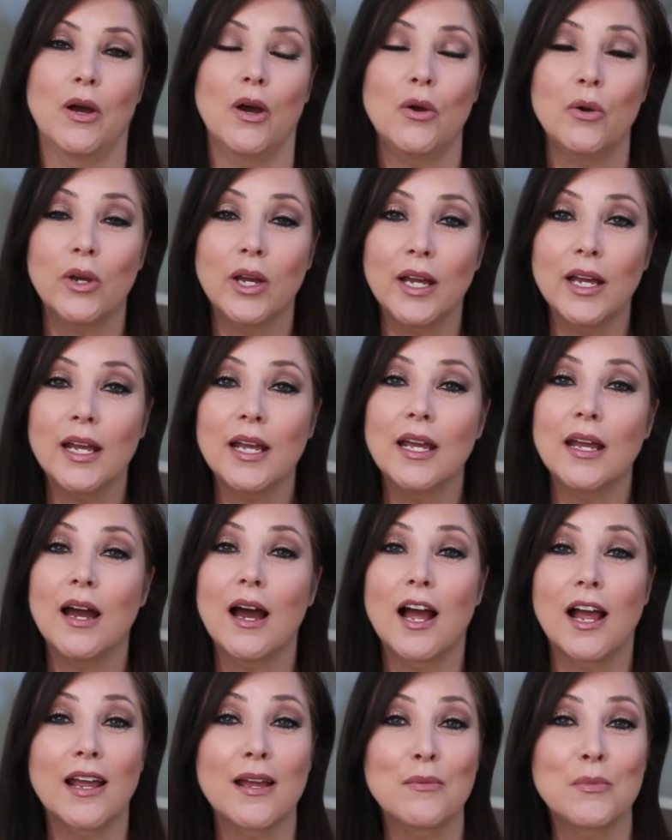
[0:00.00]
Okay,
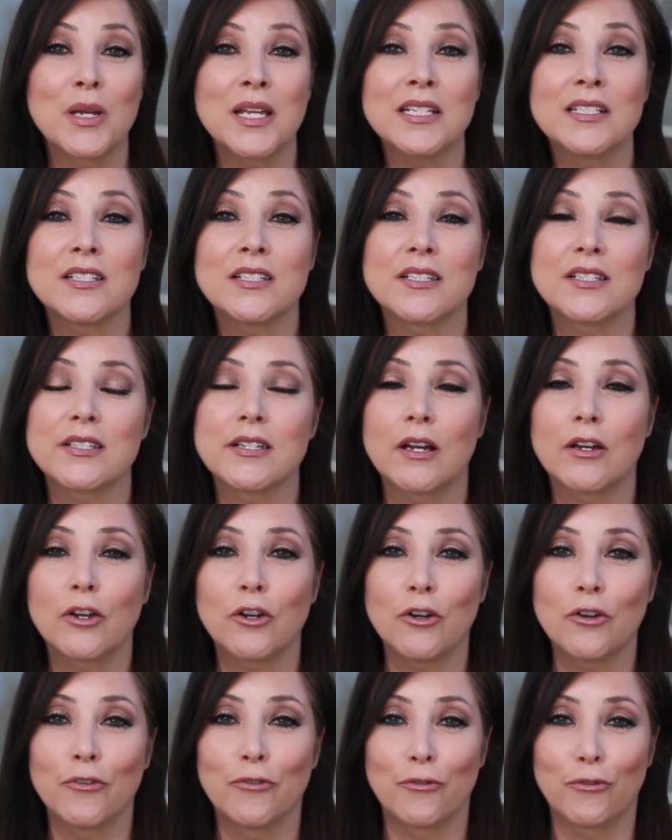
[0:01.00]
I am a
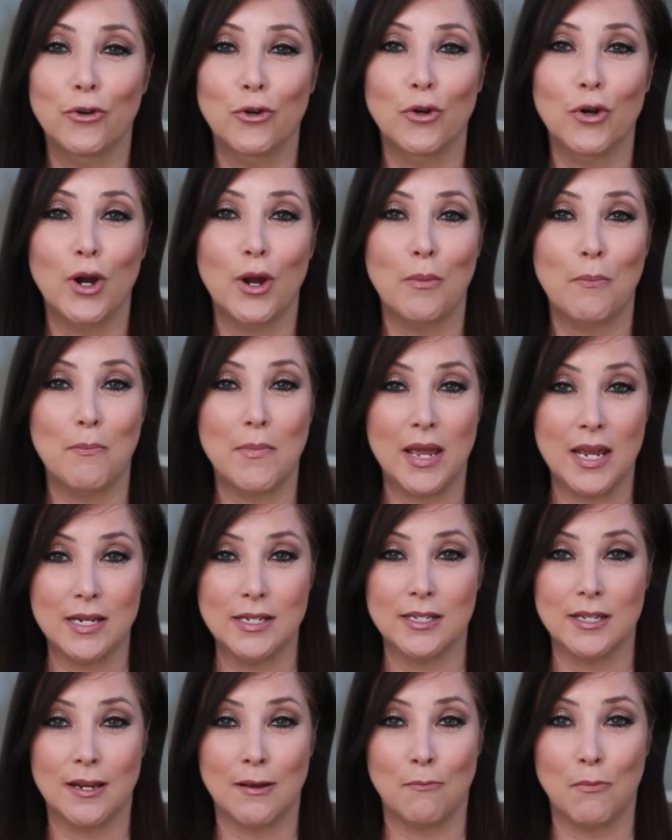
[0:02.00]
sucker for
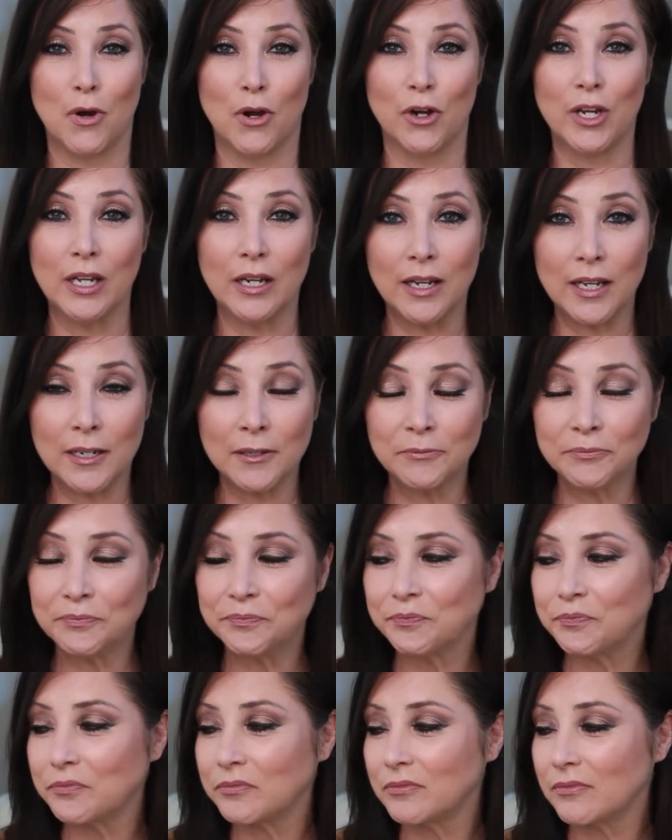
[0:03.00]
amazing
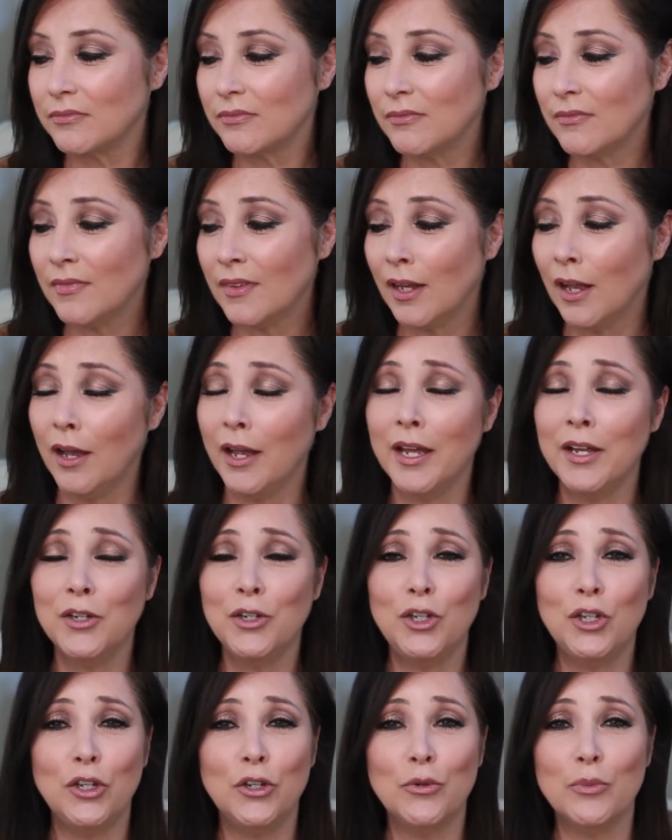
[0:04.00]
marketing
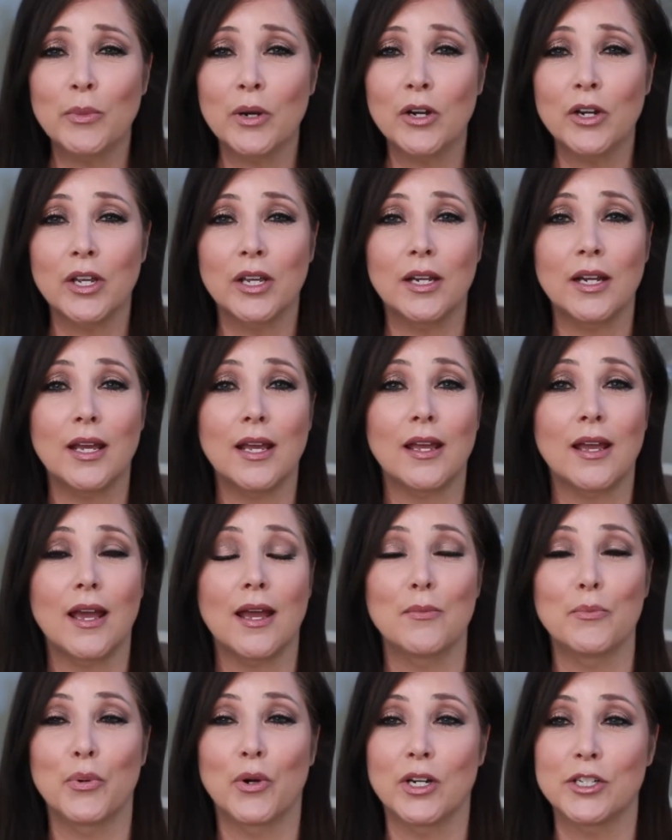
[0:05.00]
and cute marketing
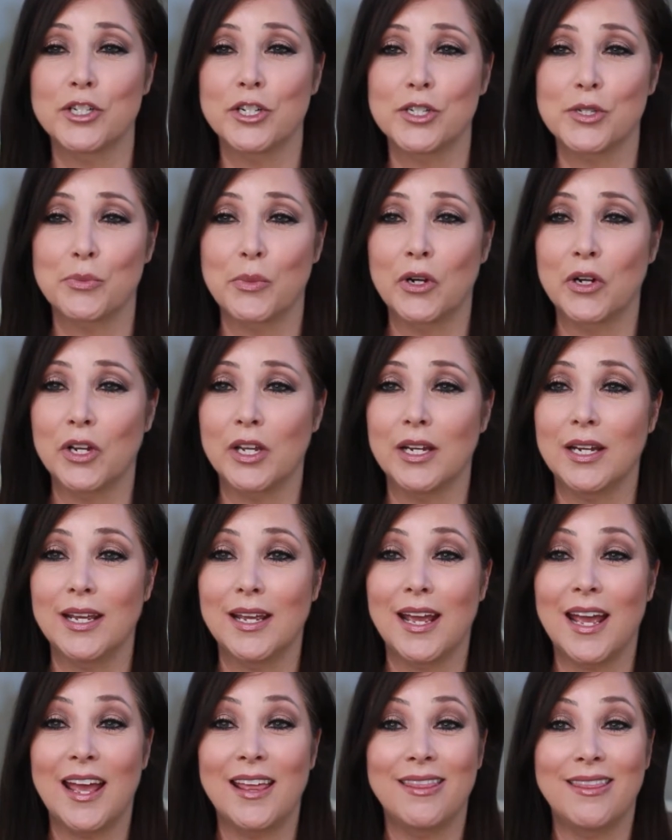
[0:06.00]
and precious
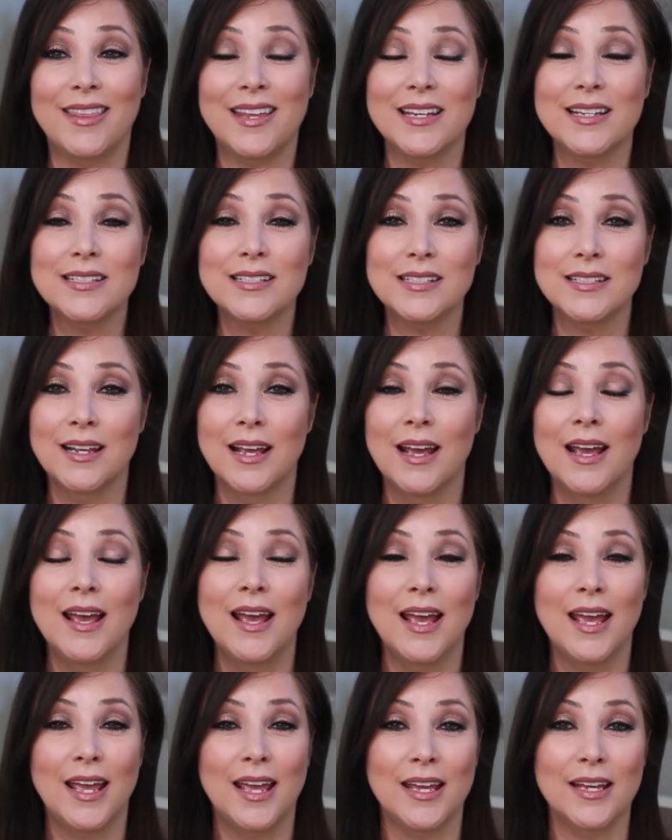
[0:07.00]
marketing and this
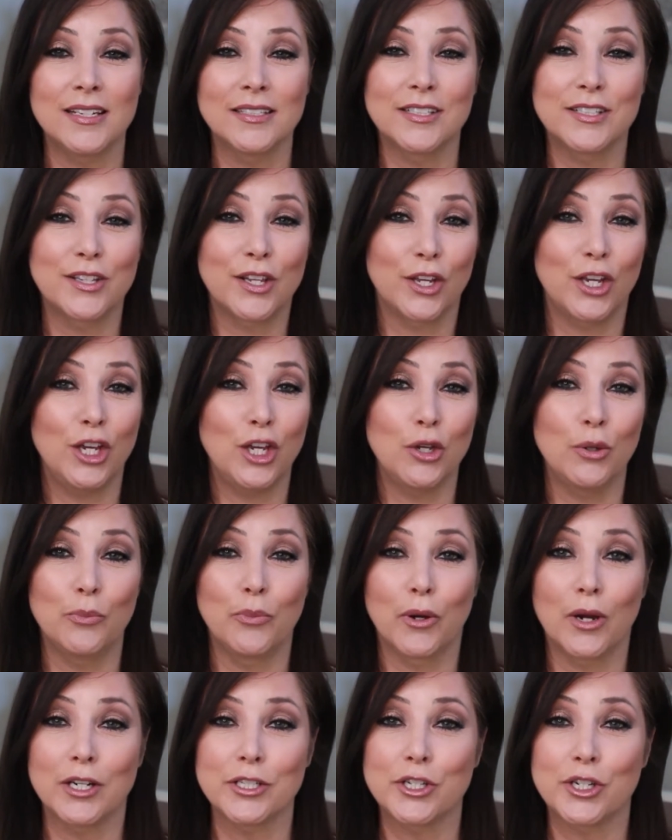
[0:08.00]
hits the cute,
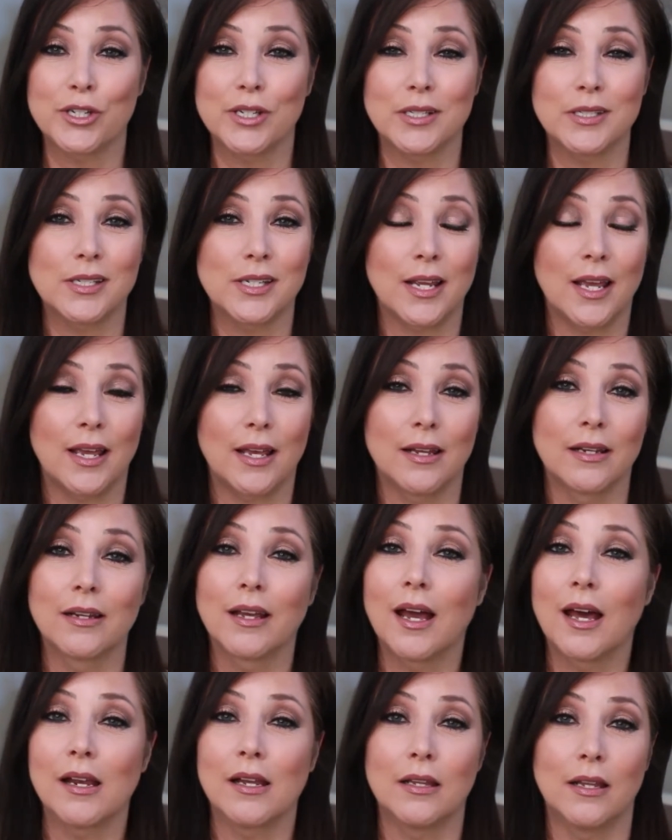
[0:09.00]
precious, and
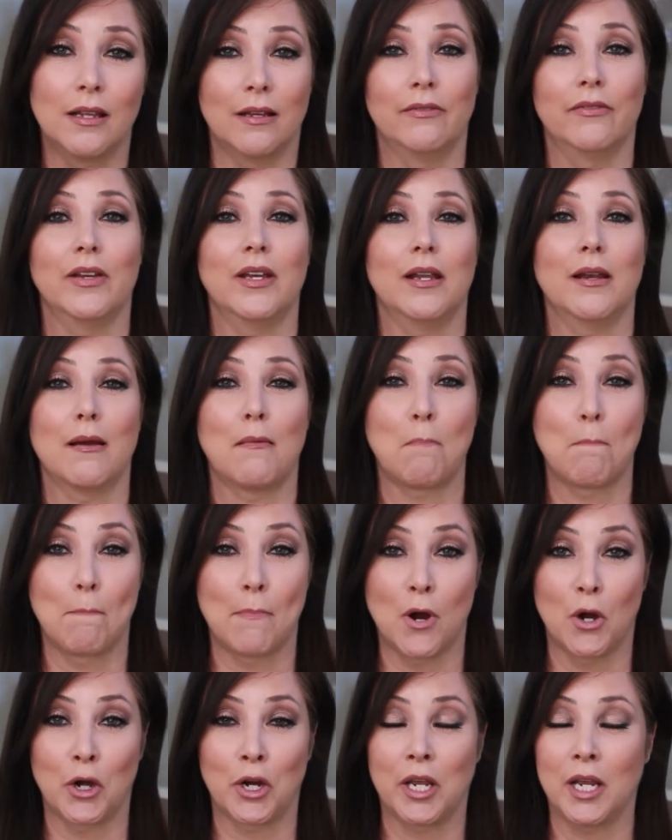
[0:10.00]
gotta love it
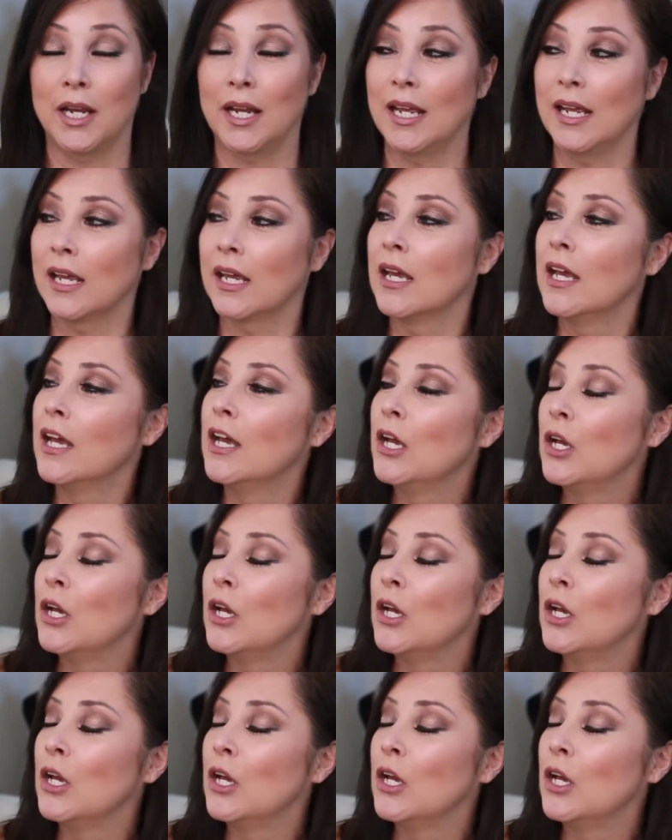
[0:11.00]
marketing.